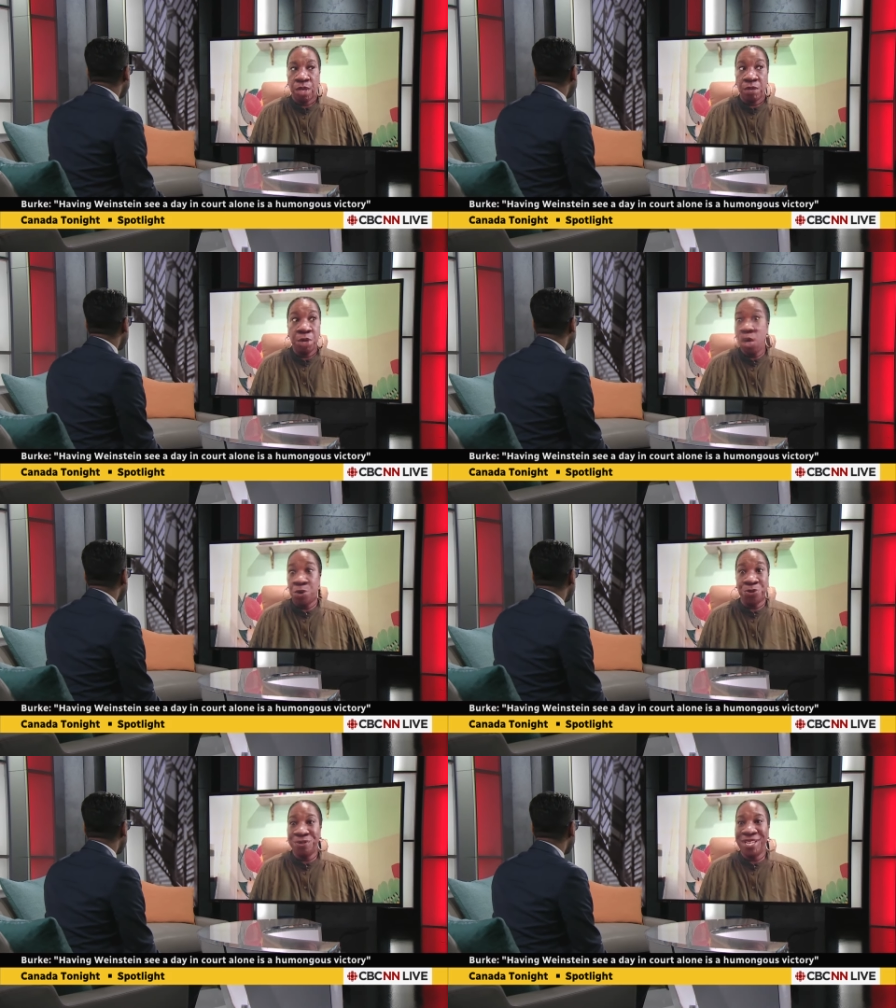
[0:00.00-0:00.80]
No,
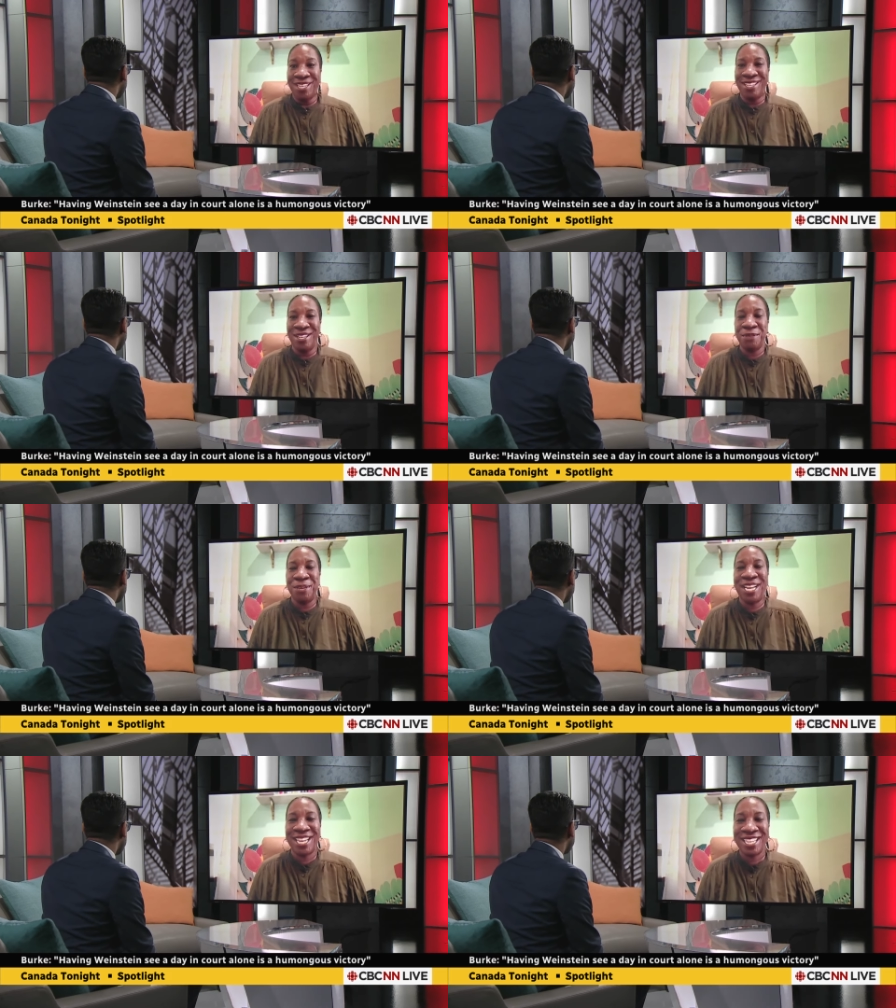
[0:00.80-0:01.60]

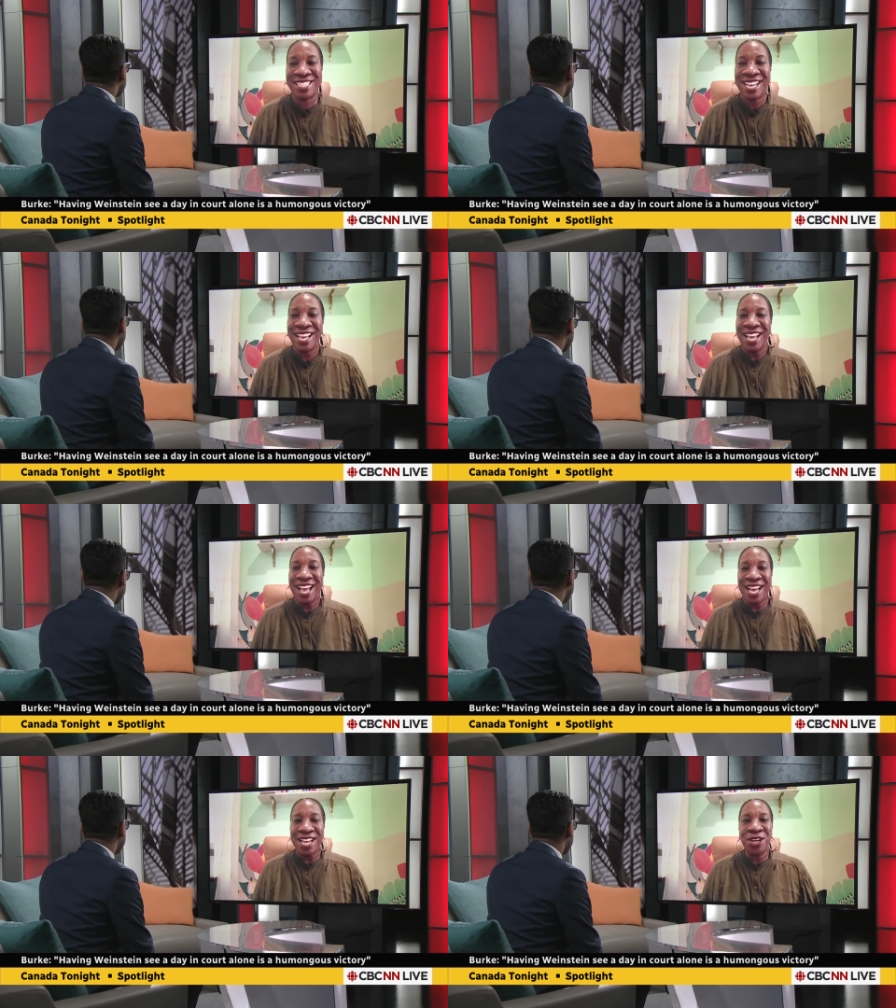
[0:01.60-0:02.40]
because
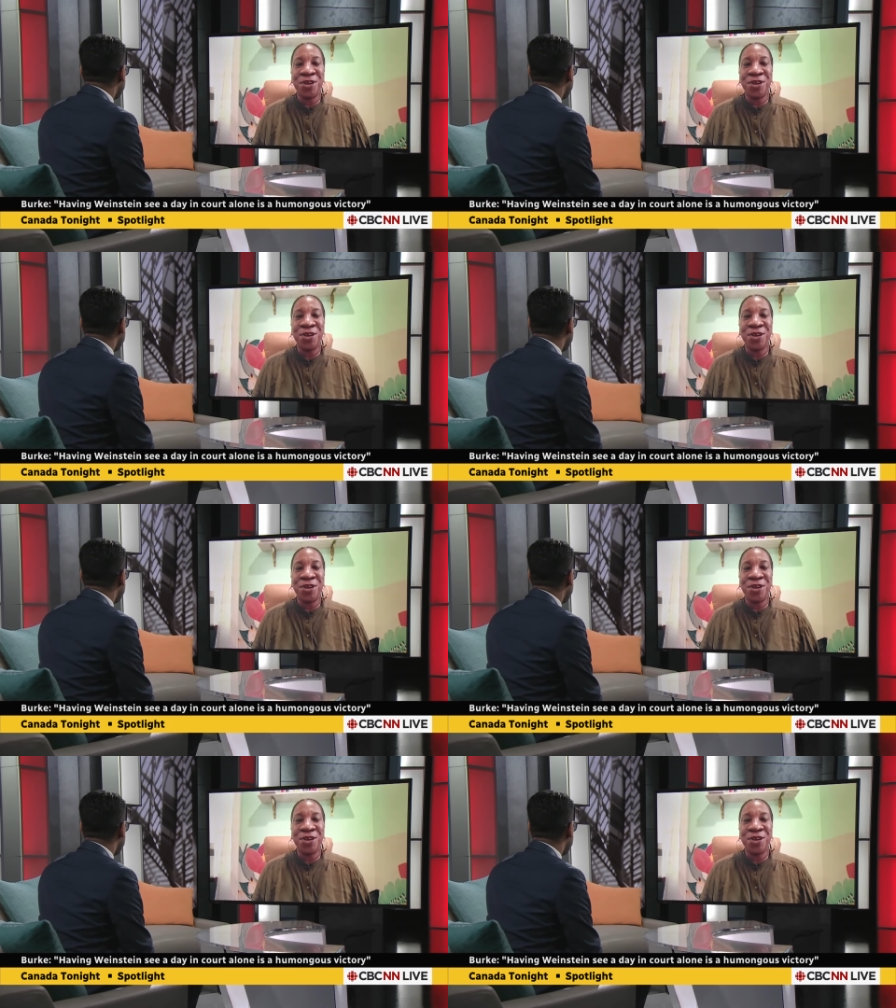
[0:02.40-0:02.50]
I know